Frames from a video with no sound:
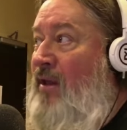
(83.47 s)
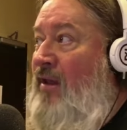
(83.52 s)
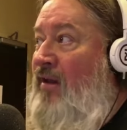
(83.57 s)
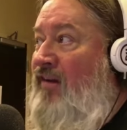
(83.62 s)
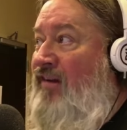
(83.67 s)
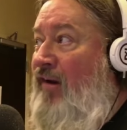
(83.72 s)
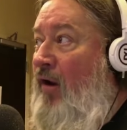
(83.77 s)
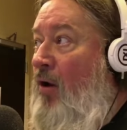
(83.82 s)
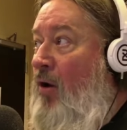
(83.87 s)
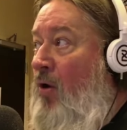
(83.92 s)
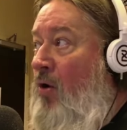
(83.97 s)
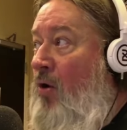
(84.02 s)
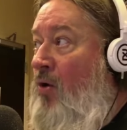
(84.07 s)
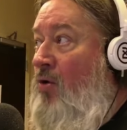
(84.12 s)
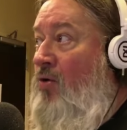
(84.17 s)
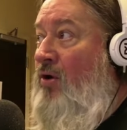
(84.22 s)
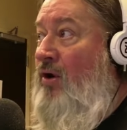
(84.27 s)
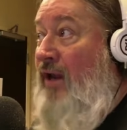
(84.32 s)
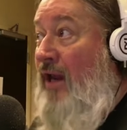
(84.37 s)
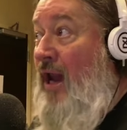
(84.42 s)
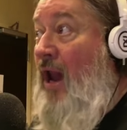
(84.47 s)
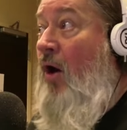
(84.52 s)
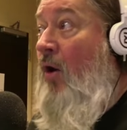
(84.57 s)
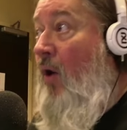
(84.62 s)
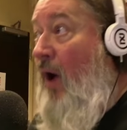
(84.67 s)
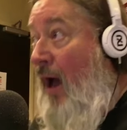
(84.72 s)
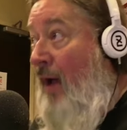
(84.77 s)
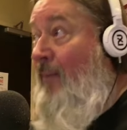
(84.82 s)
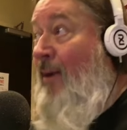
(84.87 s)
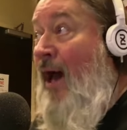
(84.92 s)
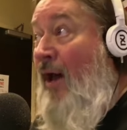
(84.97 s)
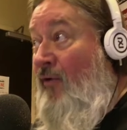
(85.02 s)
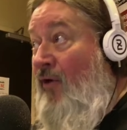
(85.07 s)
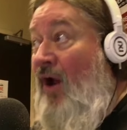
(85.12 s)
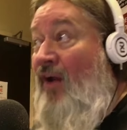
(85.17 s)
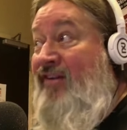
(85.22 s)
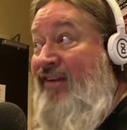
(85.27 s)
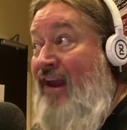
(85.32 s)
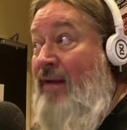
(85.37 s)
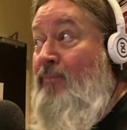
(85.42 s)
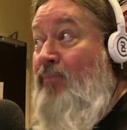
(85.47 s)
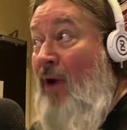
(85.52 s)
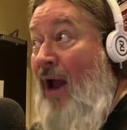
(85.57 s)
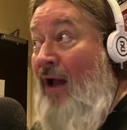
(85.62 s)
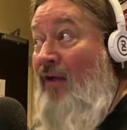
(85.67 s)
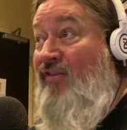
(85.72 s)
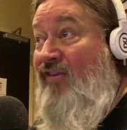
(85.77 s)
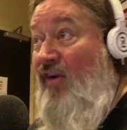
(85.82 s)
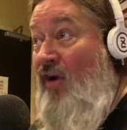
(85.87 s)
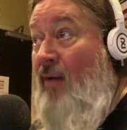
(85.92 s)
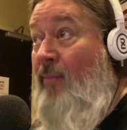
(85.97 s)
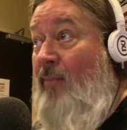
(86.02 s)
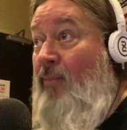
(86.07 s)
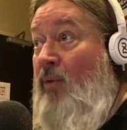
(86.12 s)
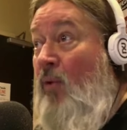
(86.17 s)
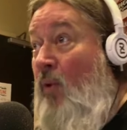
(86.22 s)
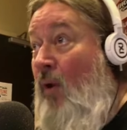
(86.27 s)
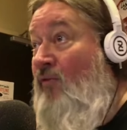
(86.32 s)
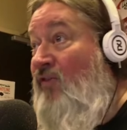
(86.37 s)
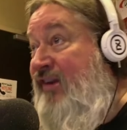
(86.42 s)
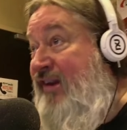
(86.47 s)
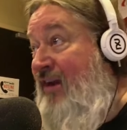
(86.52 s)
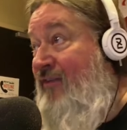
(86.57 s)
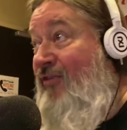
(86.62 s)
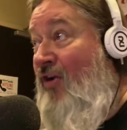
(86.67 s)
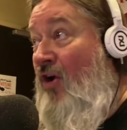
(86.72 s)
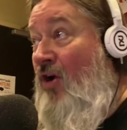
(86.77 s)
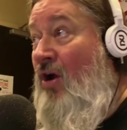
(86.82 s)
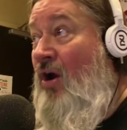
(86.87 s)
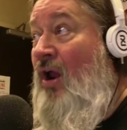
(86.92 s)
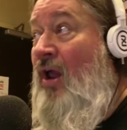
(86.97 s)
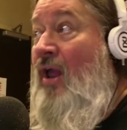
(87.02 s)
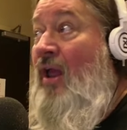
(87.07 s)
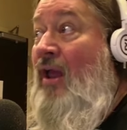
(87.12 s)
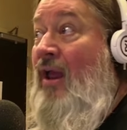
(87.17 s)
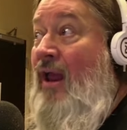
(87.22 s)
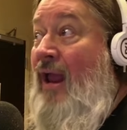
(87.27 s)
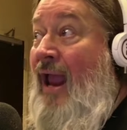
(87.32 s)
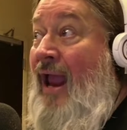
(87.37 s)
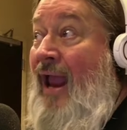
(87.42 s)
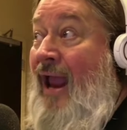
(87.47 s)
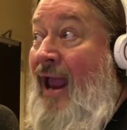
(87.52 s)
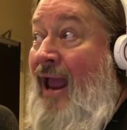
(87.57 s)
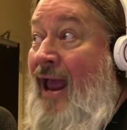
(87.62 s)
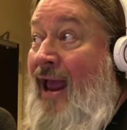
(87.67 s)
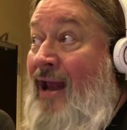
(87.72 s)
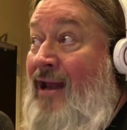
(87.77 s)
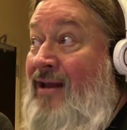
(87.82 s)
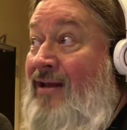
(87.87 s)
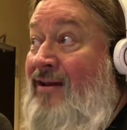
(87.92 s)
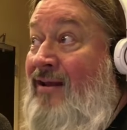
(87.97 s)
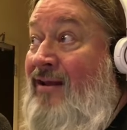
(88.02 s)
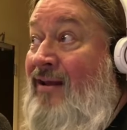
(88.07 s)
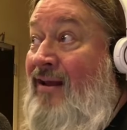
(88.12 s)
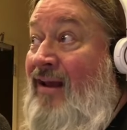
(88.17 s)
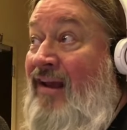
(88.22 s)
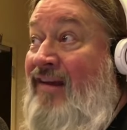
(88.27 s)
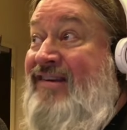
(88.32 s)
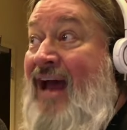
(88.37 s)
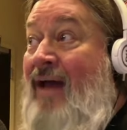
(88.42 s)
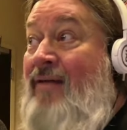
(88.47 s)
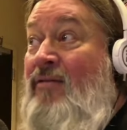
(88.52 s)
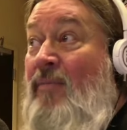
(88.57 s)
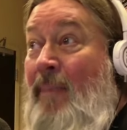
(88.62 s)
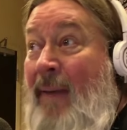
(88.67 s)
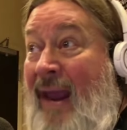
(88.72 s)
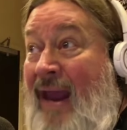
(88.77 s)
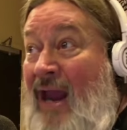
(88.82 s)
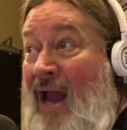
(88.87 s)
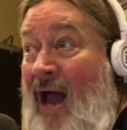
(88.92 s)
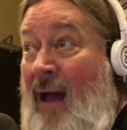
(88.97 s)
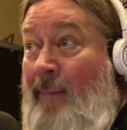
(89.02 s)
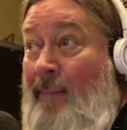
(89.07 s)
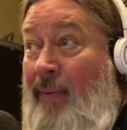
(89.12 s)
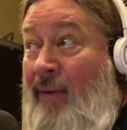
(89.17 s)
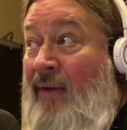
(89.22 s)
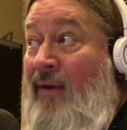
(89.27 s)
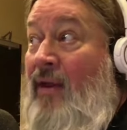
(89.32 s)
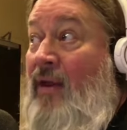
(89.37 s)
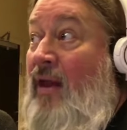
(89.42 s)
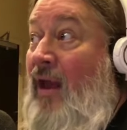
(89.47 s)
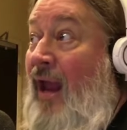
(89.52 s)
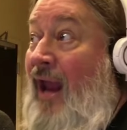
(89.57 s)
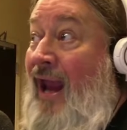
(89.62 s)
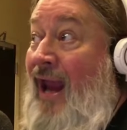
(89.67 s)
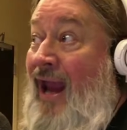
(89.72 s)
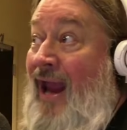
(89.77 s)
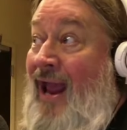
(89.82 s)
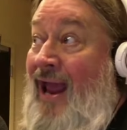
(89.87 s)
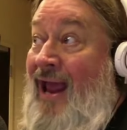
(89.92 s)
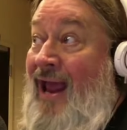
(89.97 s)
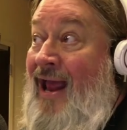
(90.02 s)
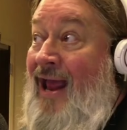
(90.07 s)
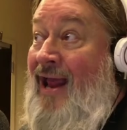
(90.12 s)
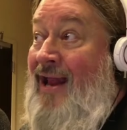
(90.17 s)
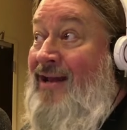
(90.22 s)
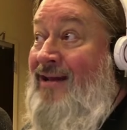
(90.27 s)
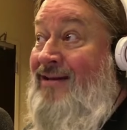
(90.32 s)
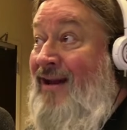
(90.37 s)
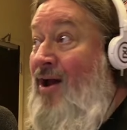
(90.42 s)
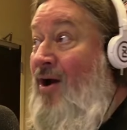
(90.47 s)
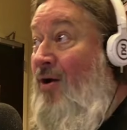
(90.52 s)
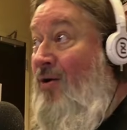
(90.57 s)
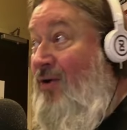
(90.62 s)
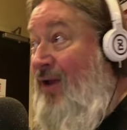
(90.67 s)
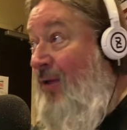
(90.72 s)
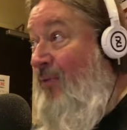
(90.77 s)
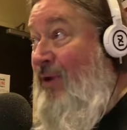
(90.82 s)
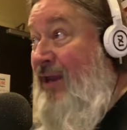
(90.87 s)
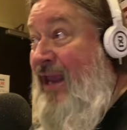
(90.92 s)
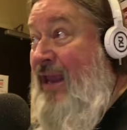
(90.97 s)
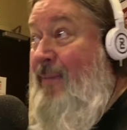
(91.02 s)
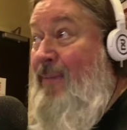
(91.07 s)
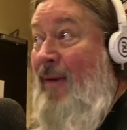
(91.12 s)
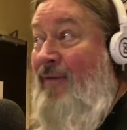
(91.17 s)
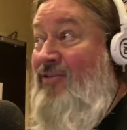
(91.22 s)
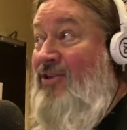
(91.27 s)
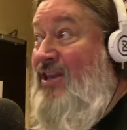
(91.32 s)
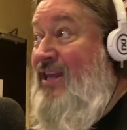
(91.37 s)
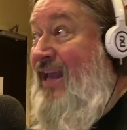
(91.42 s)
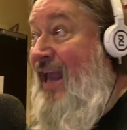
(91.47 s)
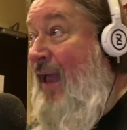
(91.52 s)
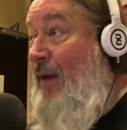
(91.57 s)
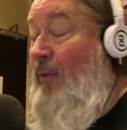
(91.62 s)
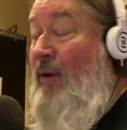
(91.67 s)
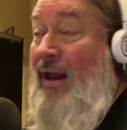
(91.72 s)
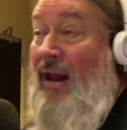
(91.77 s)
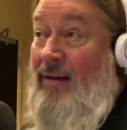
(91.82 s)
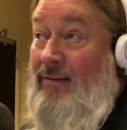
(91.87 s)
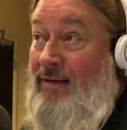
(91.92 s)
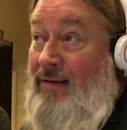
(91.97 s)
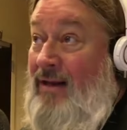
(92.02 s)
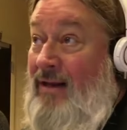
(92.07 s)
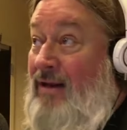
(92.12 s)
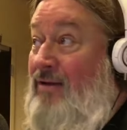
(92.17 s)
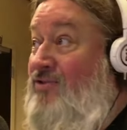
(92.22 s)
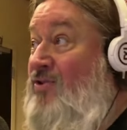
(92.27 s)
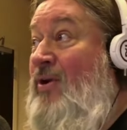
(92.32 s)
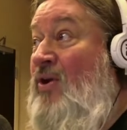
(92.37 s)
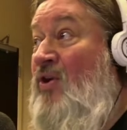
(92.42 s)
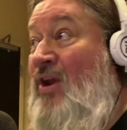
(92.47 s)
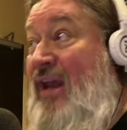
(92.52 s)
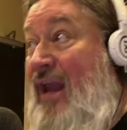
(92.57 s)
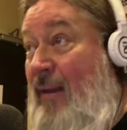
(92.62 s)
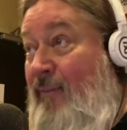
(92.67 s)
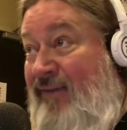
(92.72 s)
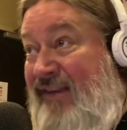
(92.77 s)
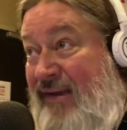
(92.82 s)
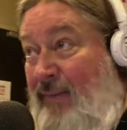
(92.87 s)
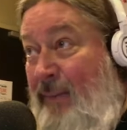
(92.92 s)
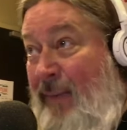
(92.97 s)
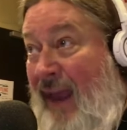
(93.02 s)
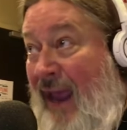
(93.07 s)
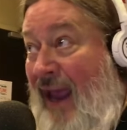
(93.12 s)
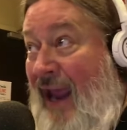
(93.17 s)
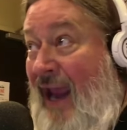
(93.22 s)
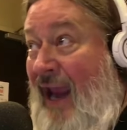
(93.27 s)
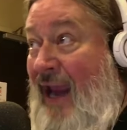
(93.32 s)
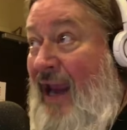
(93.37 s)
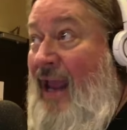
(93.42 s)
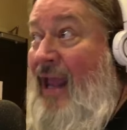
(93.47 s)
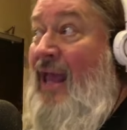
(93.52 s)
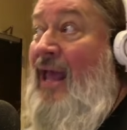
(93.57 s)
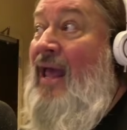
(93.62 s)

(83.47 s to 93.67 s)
So Amon-Ra St. Brown's their number one receiver, and it's time to pay up. And, can we keep everything? We got, Jahmyr Gibbs to pay.